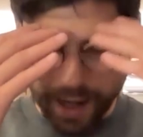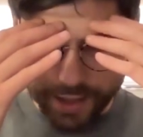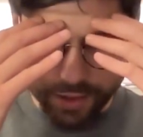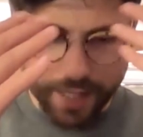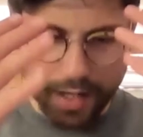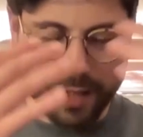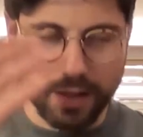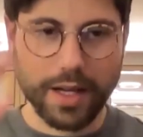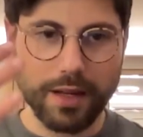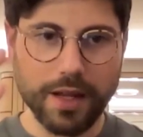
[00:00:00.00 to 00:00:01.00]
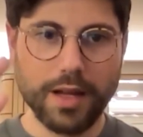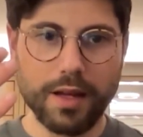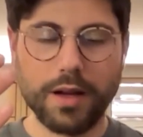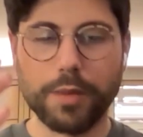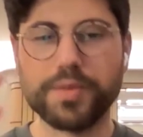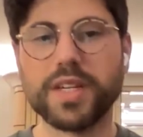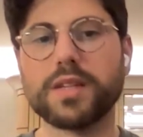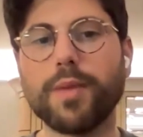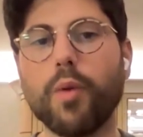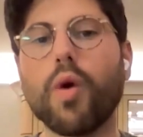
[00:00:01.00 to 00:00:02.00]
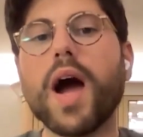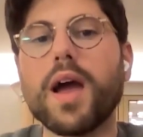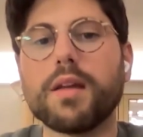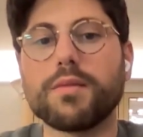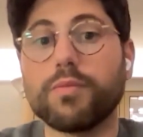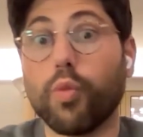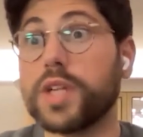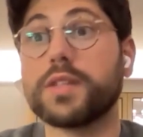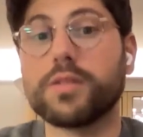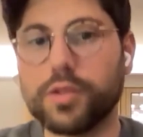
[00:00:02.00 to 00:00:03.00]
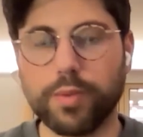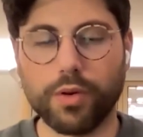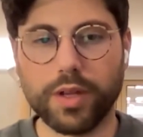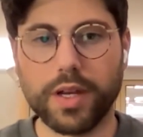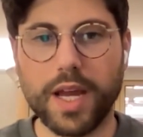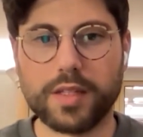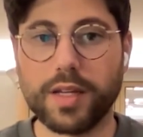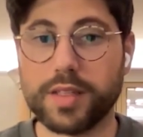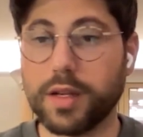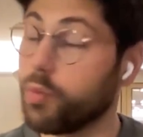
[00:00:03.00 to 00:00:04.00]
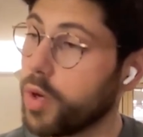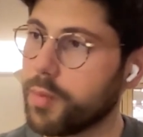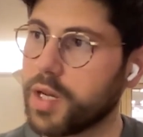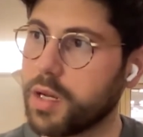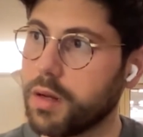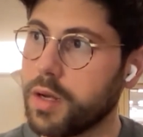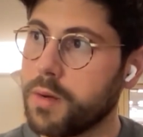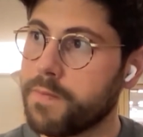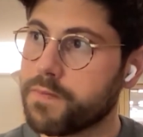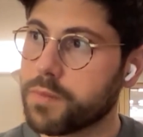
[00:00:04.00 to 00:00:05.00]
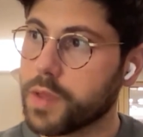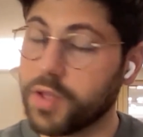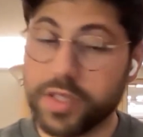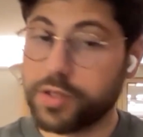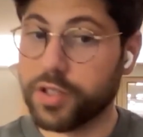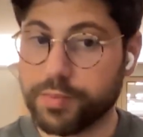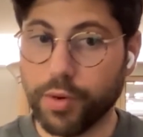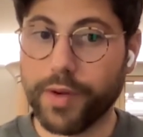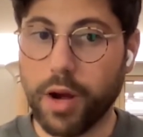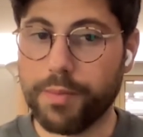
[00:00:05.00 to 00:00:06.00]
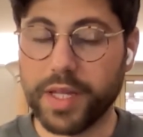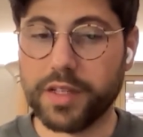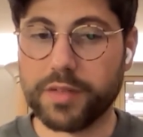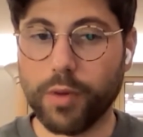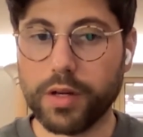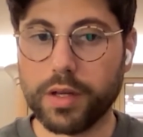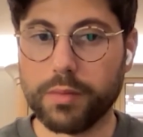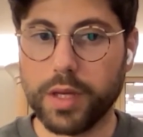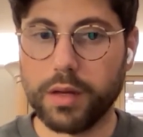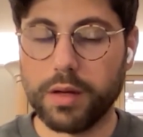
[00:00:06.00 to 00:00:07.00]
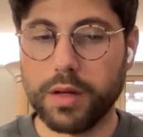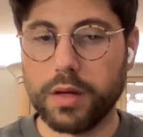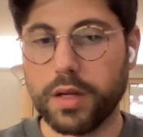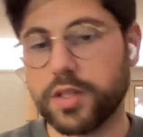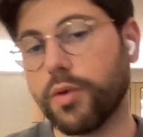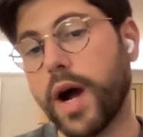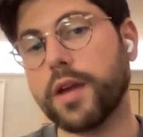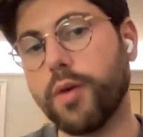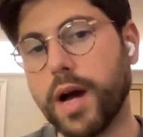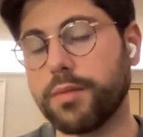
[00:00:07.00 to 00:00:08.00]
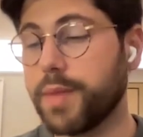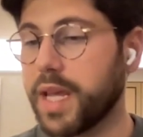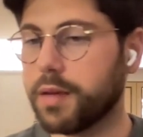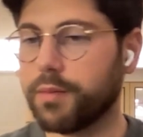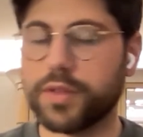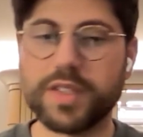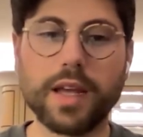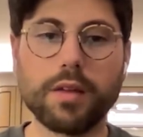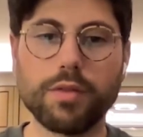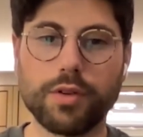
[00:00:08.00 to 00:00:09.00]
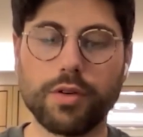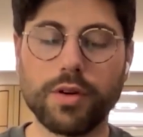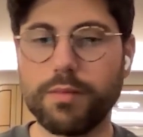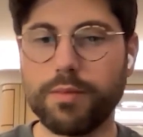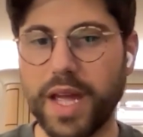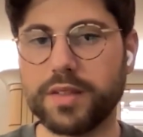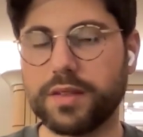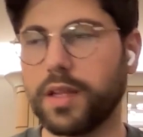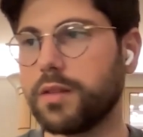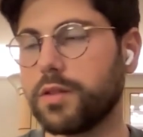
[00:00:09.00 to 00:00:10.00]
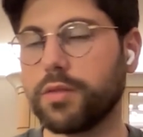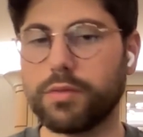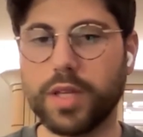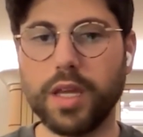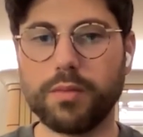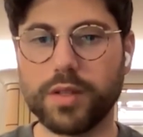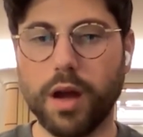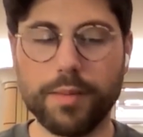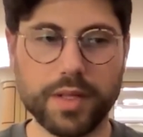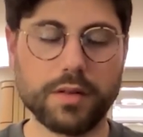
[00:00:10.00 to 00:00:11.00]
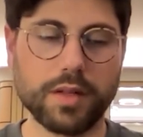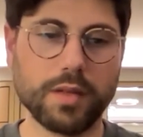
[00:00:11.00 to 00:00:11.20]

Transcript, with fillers: I try not to like obsess about why I wasn't super early in Axie. I said, wait a minute this is just proving how big this market can be. And so I go out and make second, third bets into teams, competent